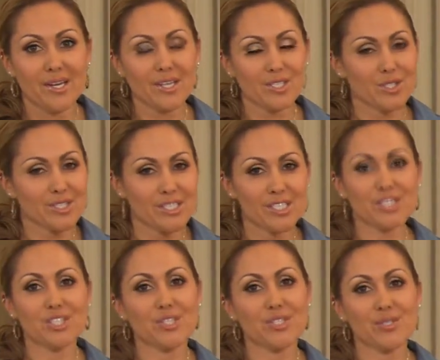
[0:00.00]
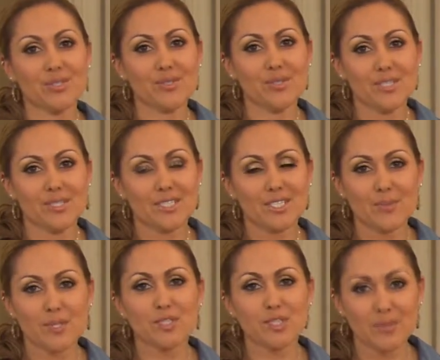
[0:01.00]
traditional,
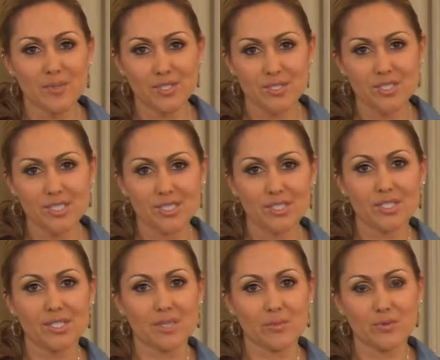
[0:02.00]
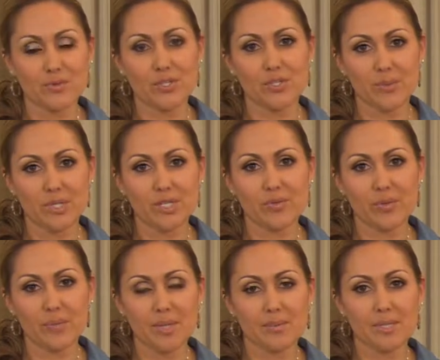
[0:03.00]
special dish that comes from the Dominican
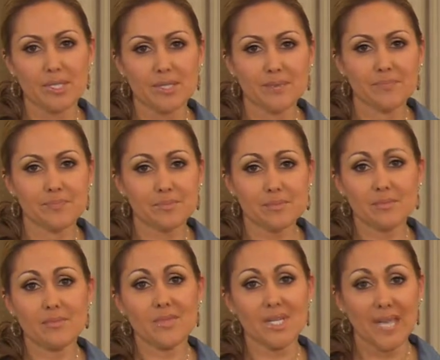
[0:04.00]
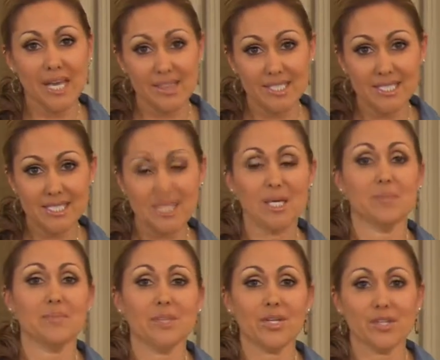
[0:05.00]
Republic, and then
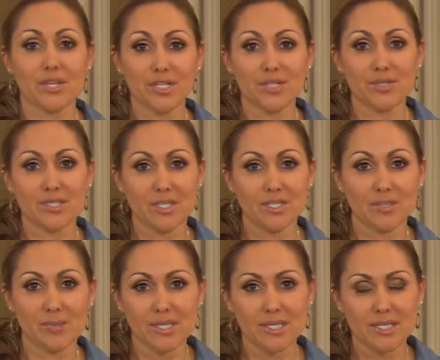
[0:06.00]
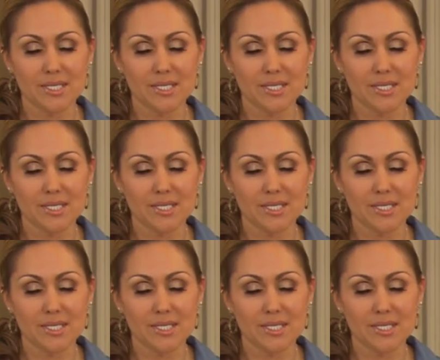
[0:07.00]
some. Other countries also make this